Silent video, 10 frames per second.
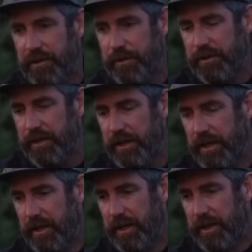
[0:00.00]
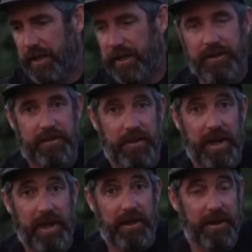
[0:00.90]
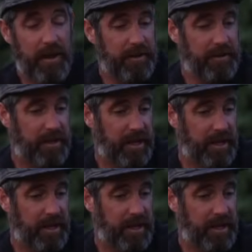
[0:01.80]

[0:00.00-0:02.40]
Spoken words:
it was. So yeah, nice.